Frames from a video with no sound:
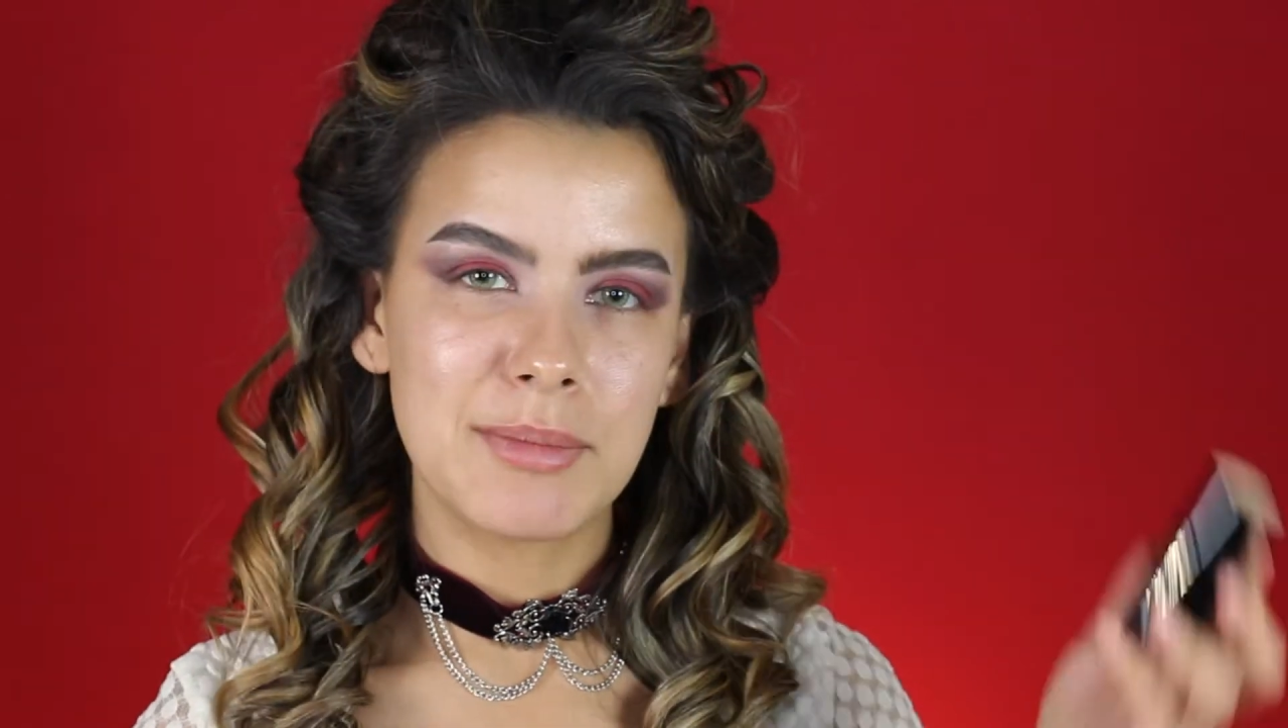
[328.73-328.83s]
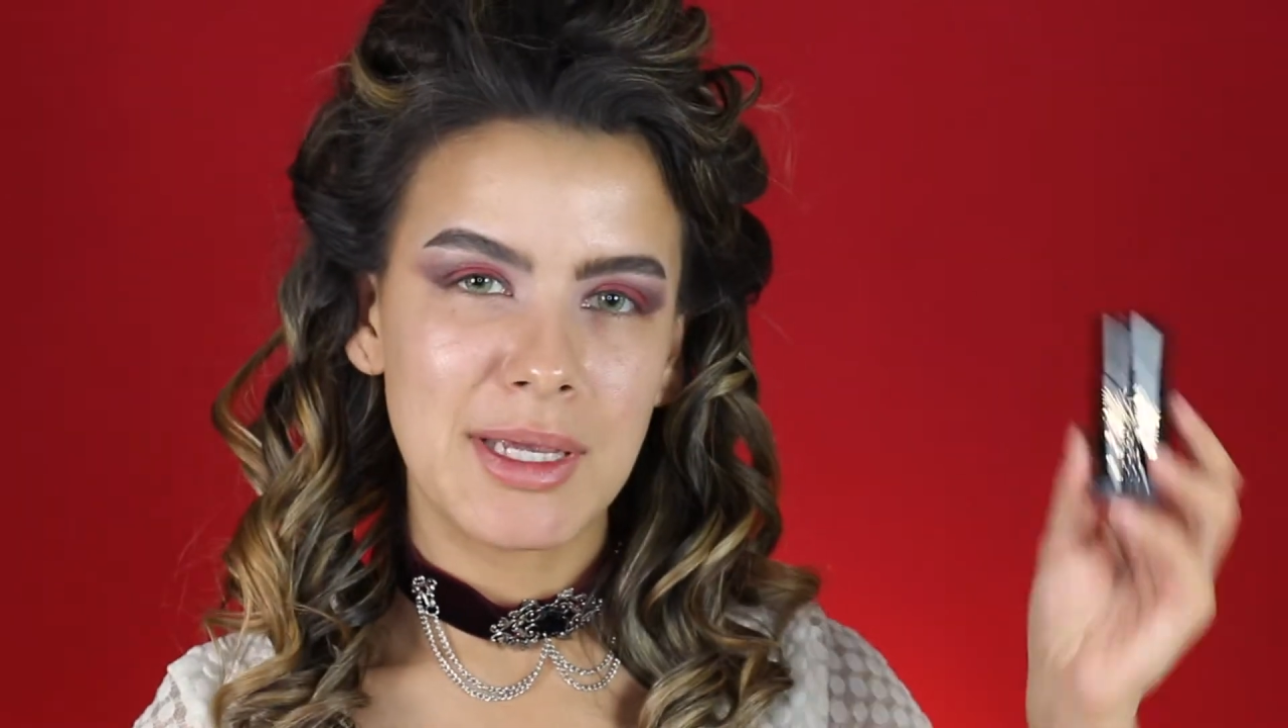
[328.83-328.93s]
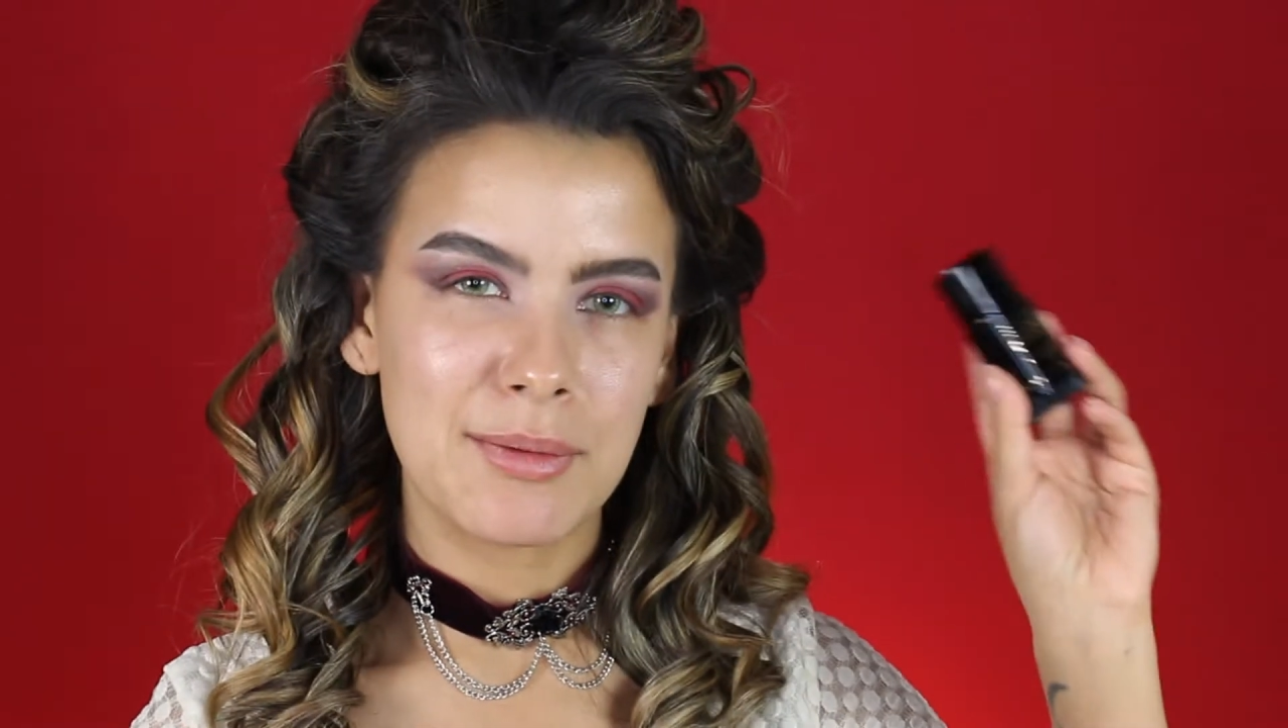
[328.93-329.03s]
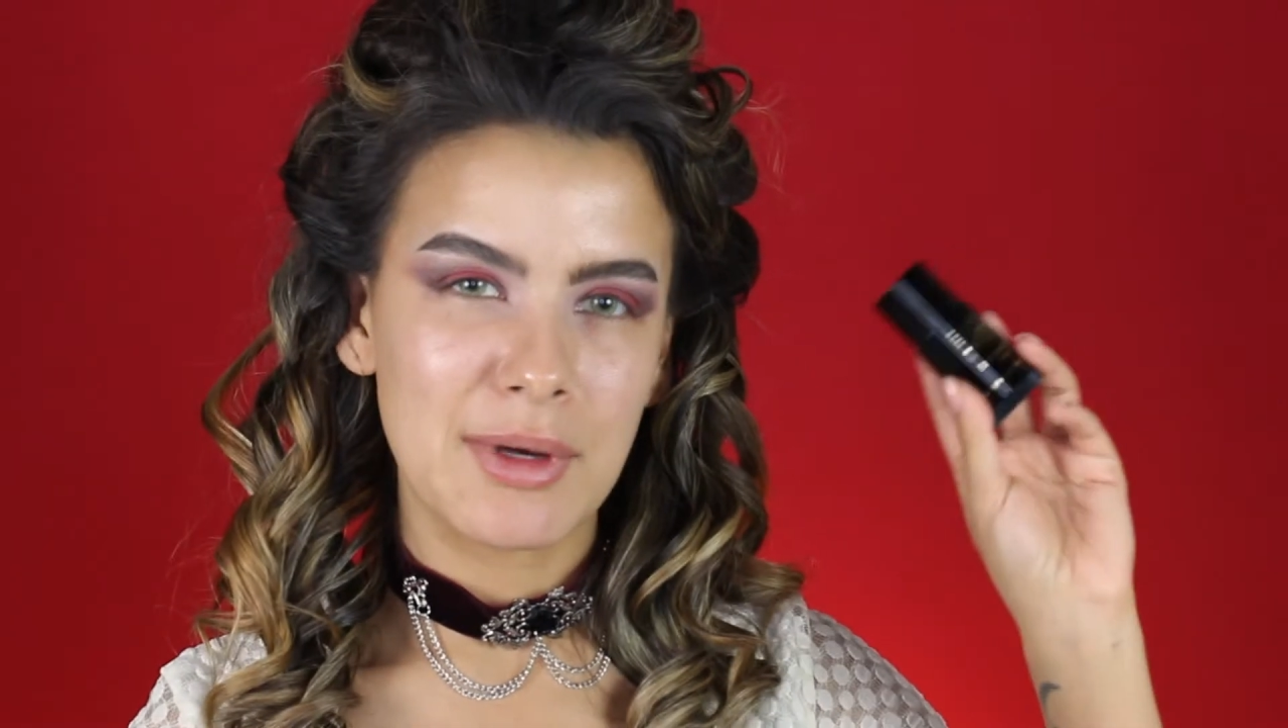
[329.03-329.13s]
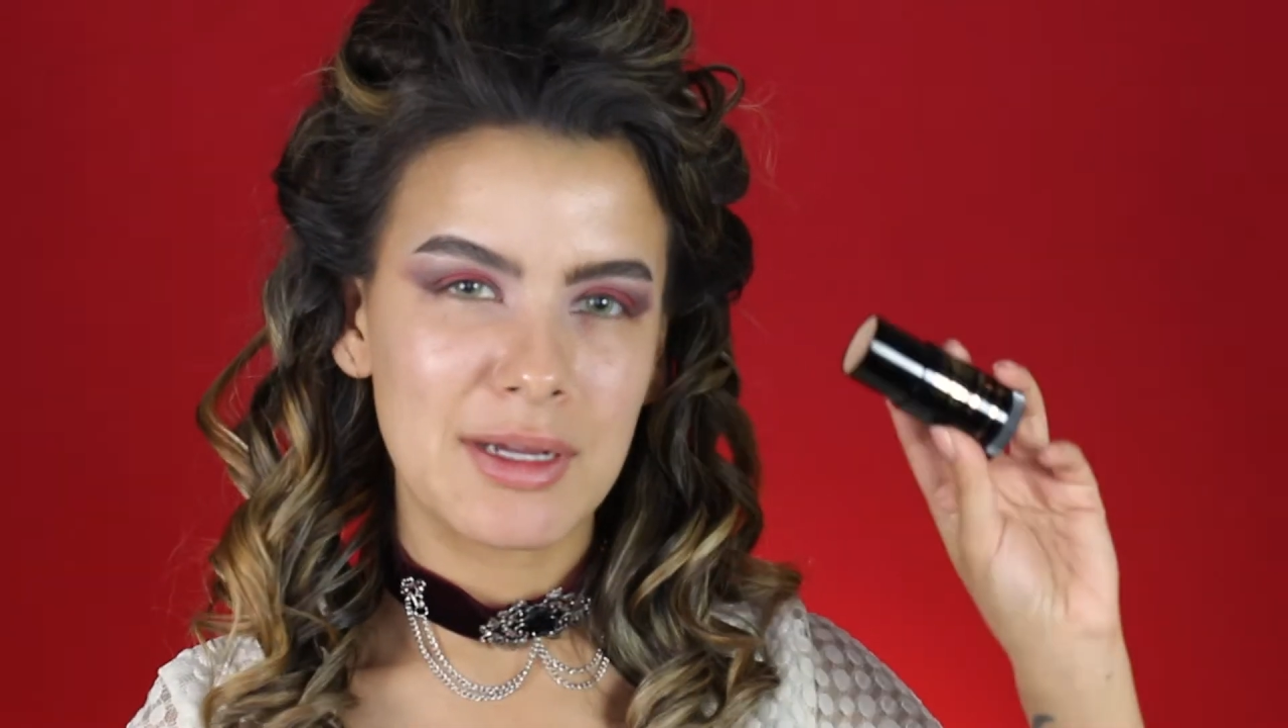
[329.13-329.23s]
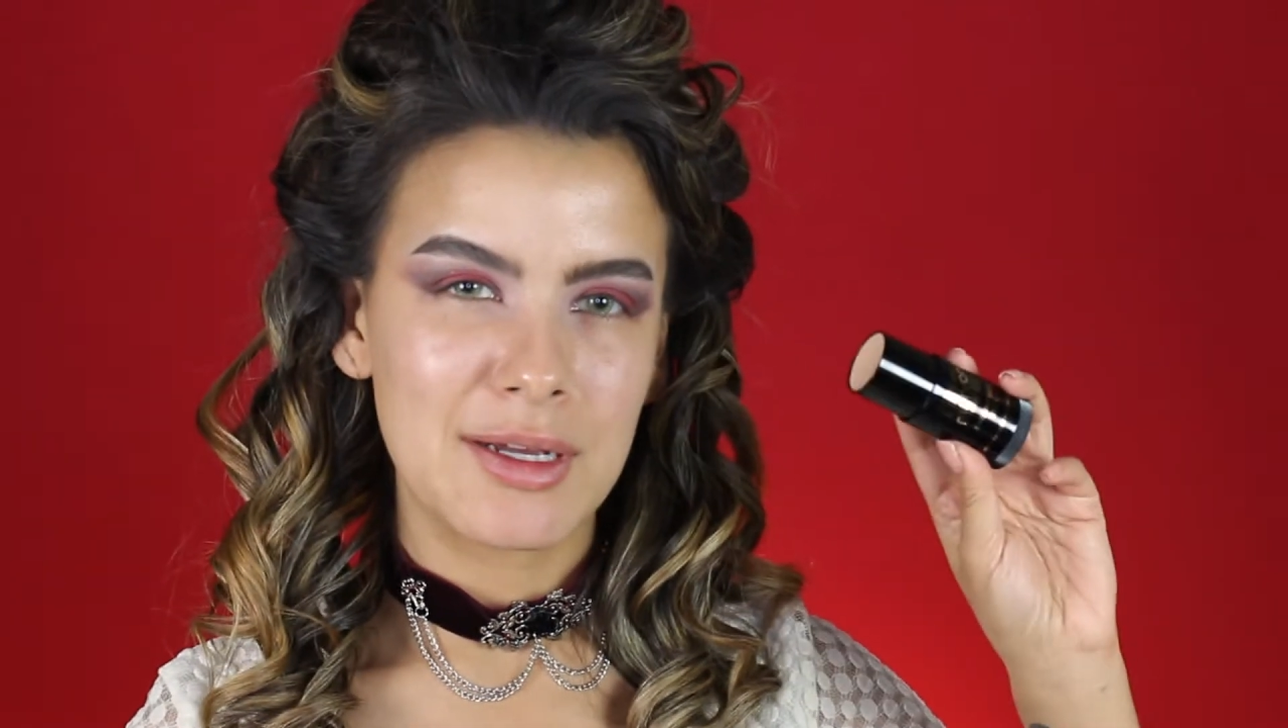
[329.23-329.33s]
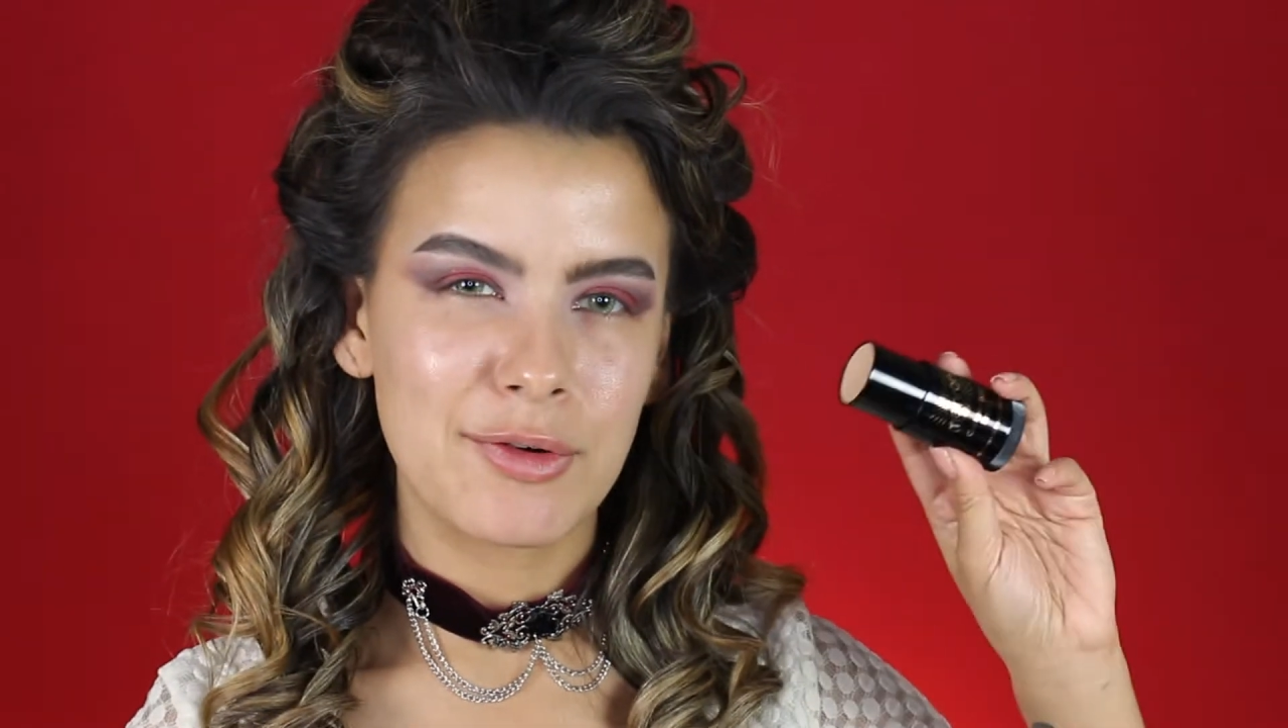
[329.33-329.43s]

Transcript: Mehron